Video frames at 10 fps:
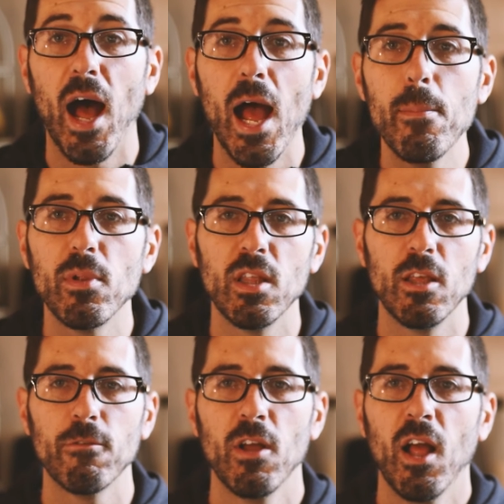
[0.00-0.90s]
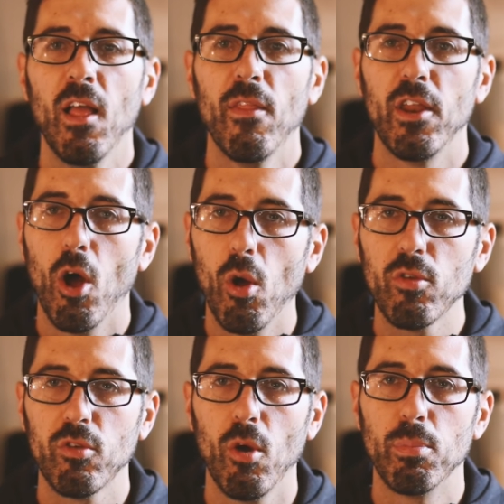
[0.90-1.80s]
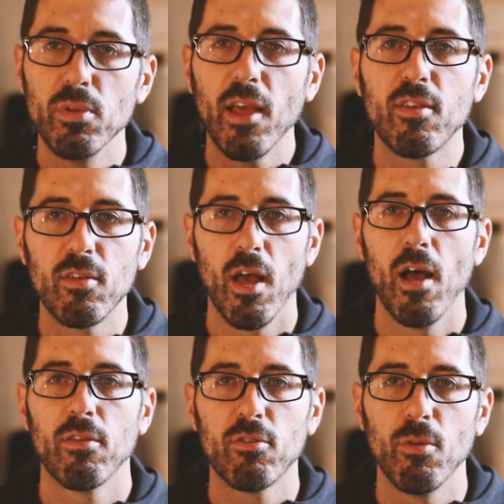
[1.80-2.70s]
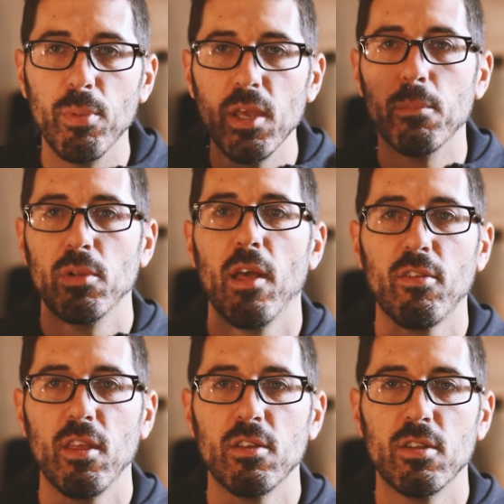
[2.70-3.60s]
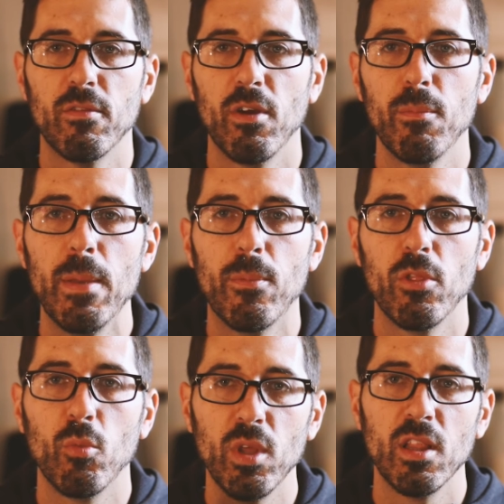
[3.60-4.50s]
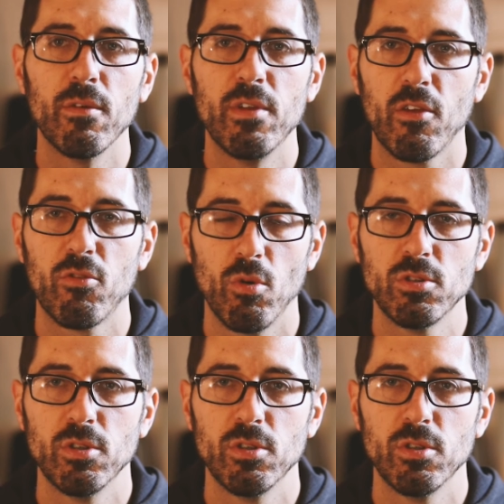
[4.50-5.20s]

I believe that it also blesses us to be a blessing to the very people that we live next door